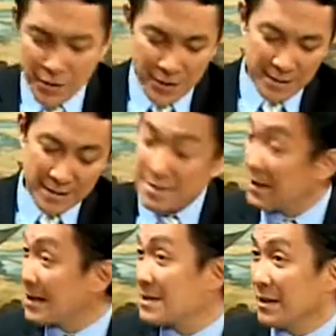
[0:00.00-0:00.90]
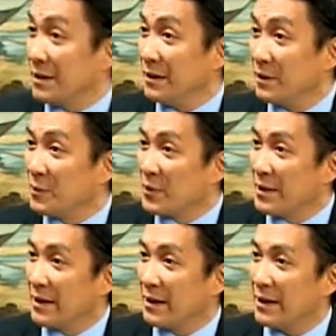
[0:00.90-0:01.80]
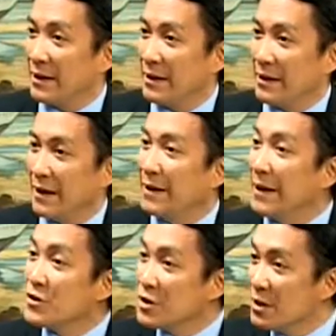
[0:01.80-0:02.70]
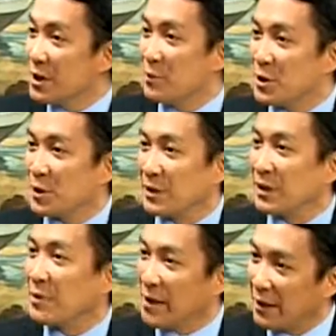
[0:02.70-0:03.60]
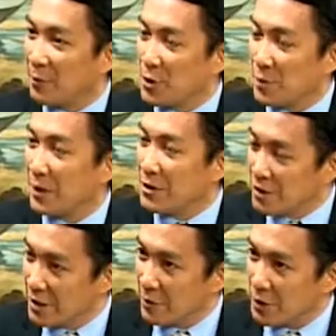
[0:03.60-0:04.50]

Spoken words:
Actually, sir, that's an excellent idea. Like an engineering mission, not a medical mission, but engineering